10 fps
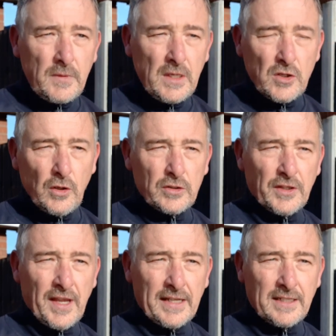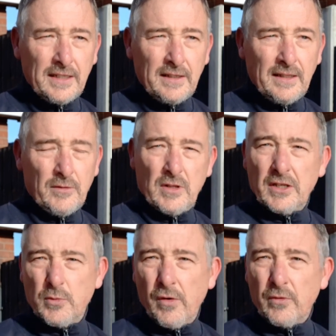So I looked at that. That was
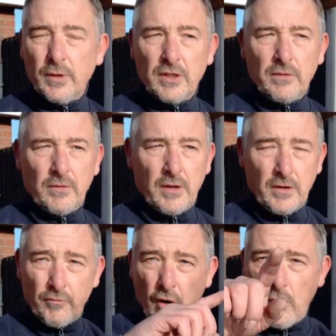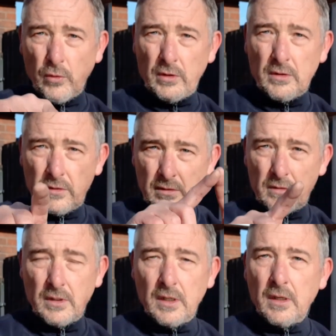like 12 quid a roll.
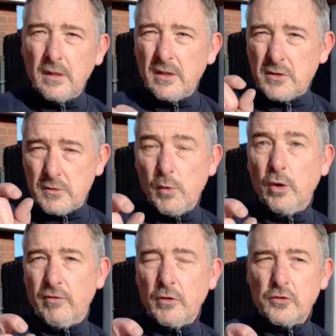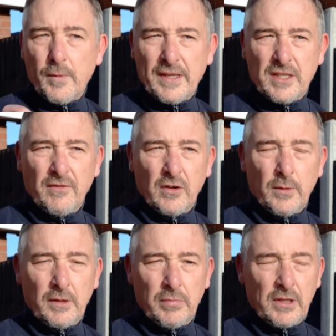It's a smaller roll, so about 7
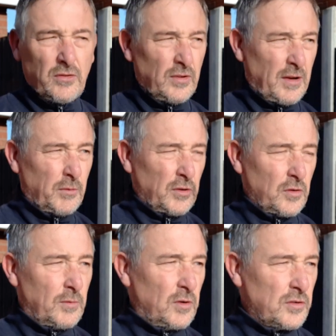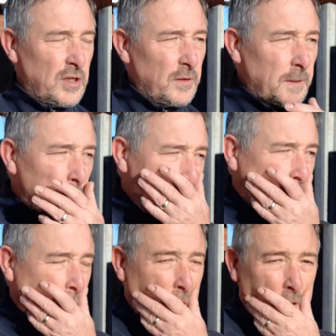quid, but I thought that wouldn't do them all. So
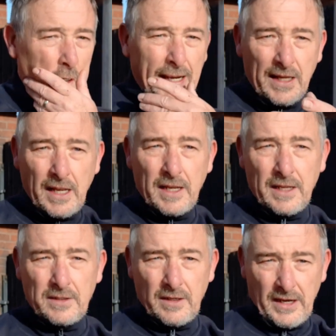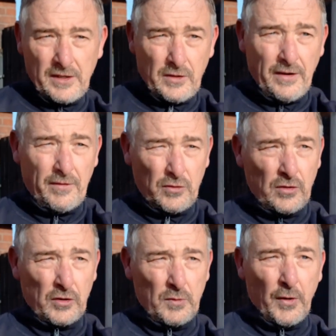I've
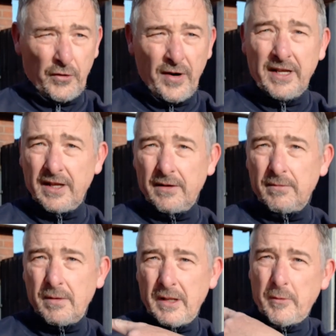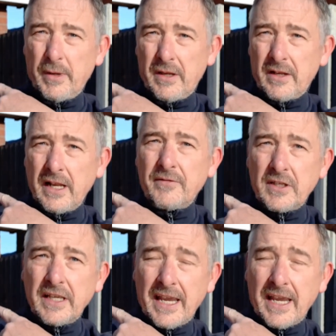got someone already that a little bit I'd left in the